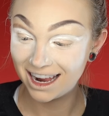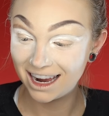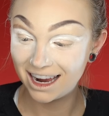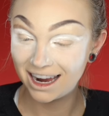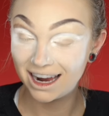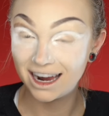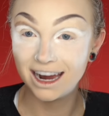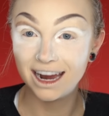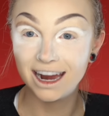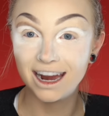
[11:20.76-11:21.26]

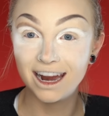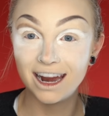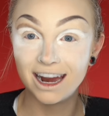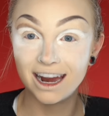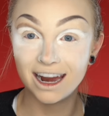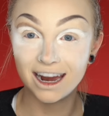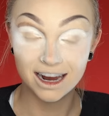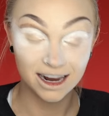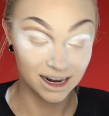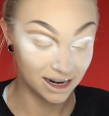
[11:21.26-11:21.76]
knowledge about the
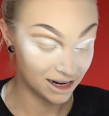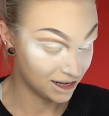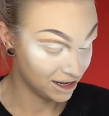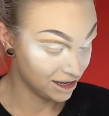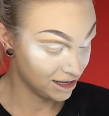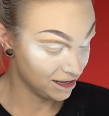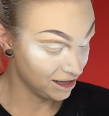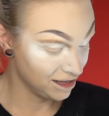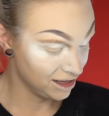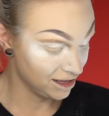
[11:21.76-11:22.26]

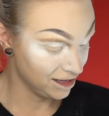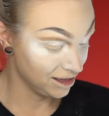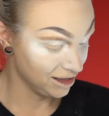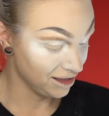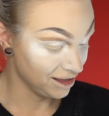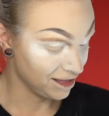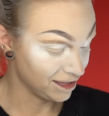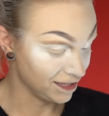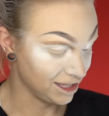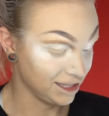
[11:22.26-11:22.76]
craft, though.
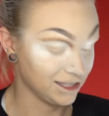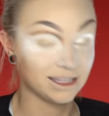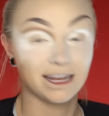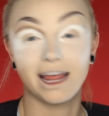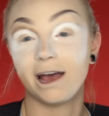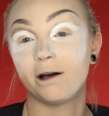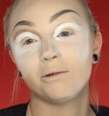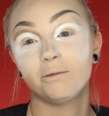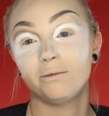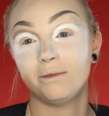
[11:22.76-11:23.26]

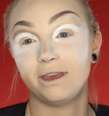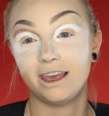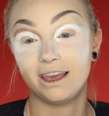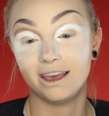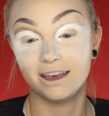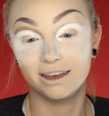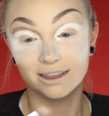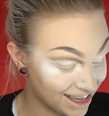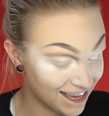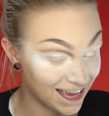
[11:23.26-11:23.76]
Doesn't help
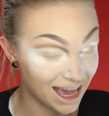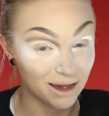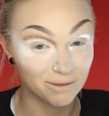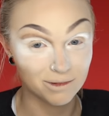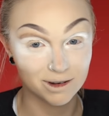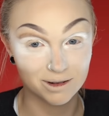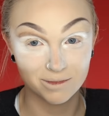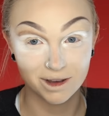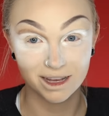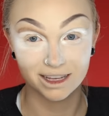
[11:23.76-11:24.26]
me.
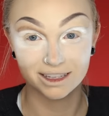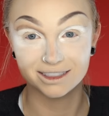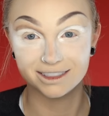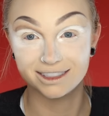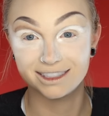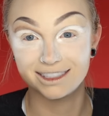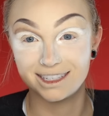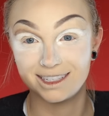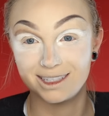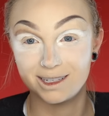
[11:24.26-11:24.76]
Cameron
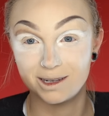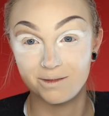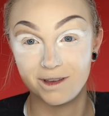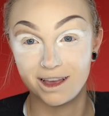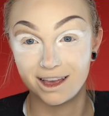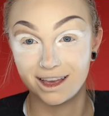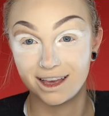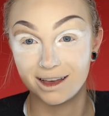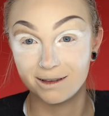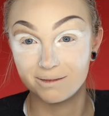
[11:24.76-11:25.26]
Michaels did your
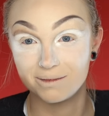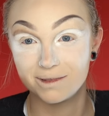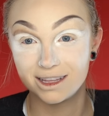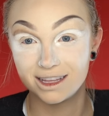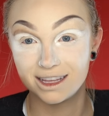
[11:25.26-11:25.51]
makeup.